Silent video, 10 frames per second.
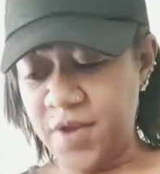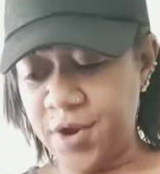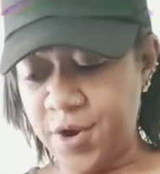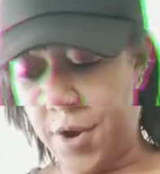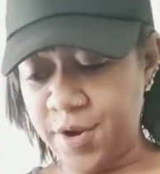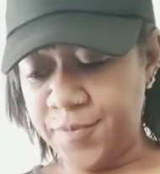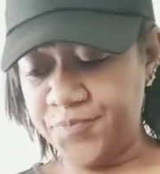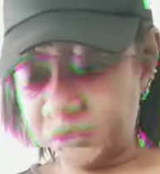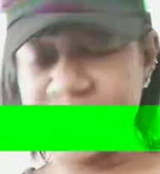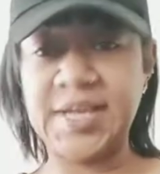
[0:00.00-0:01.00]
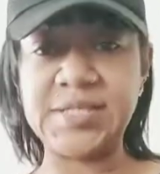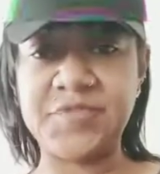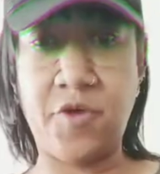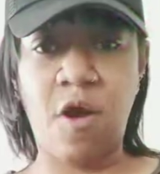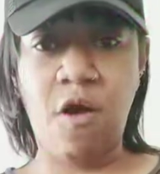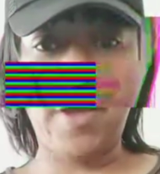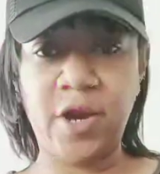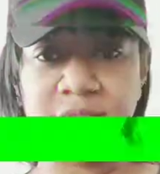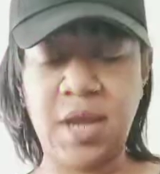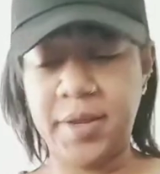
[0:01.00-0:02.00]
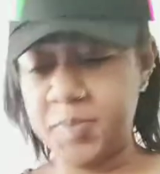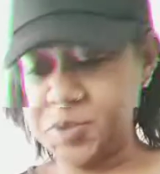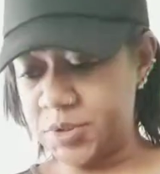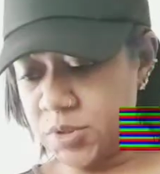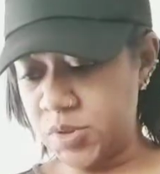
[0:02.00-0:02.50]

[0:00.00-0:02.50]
vinegar. It says it's for all hair types.